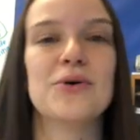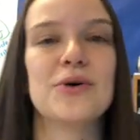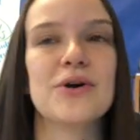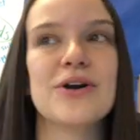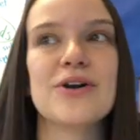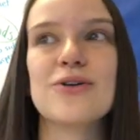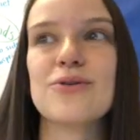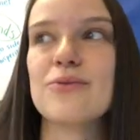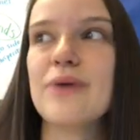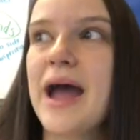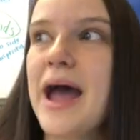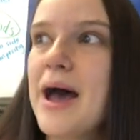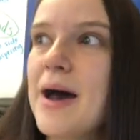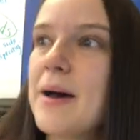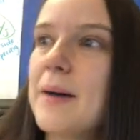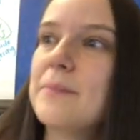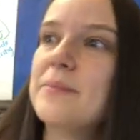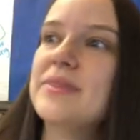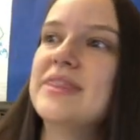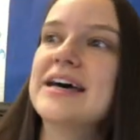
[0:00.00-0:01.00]
or
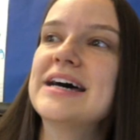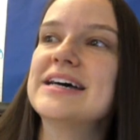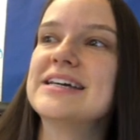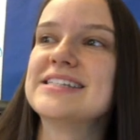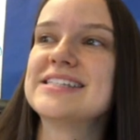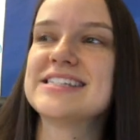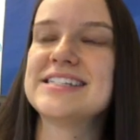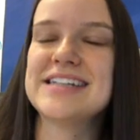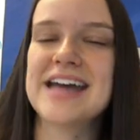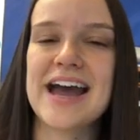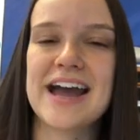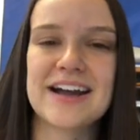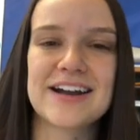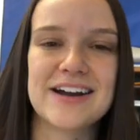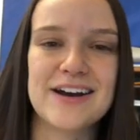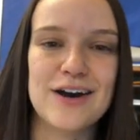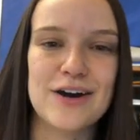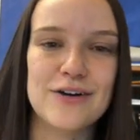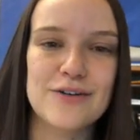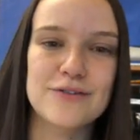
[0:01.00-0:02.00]
grab the
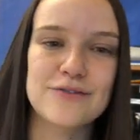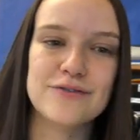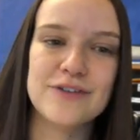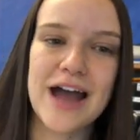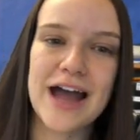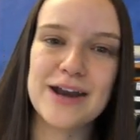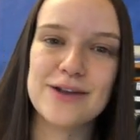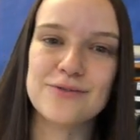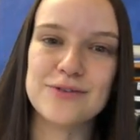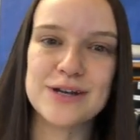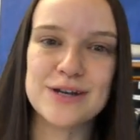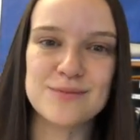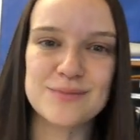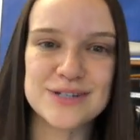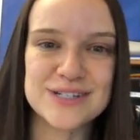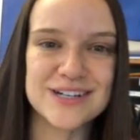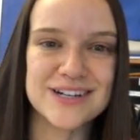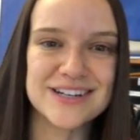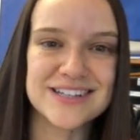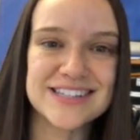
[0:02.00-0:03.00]
stack of guided reading
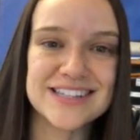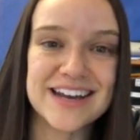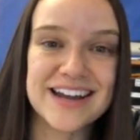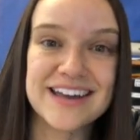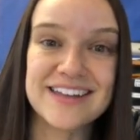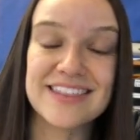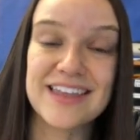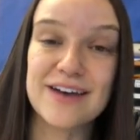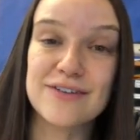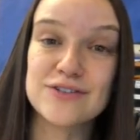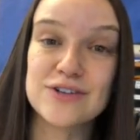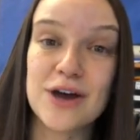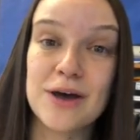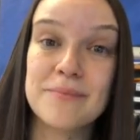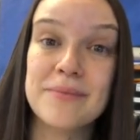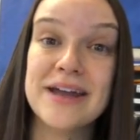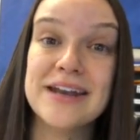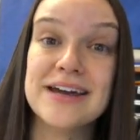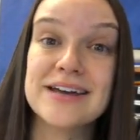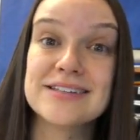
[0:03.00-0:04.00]
materials that I had left
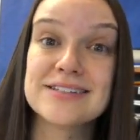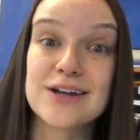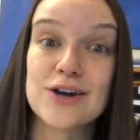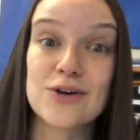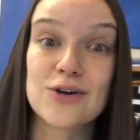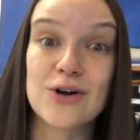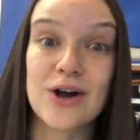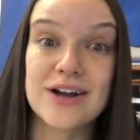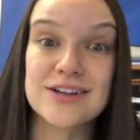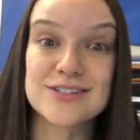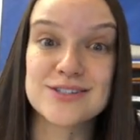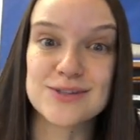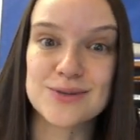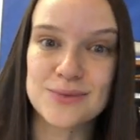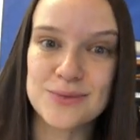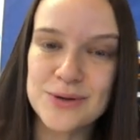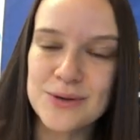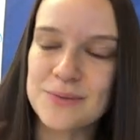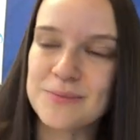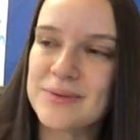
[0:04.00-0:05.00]
on my desk across the
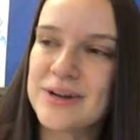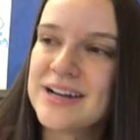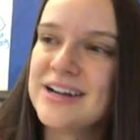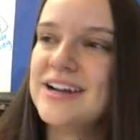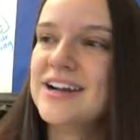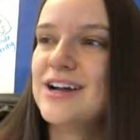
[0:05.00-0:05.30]
room.